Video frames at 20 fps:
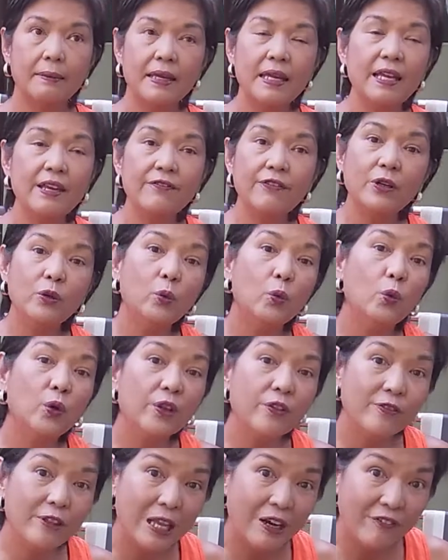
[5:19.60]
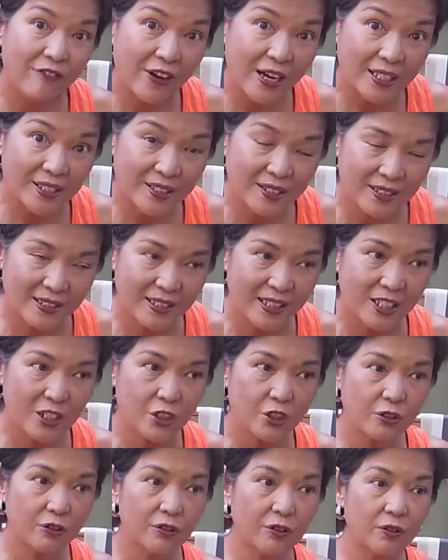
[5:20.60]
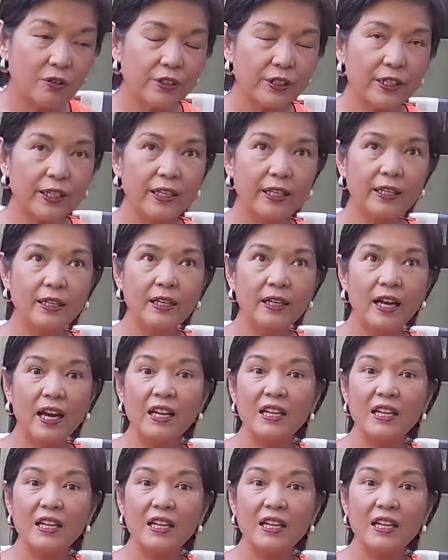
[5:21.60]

even with the vaccination, okay,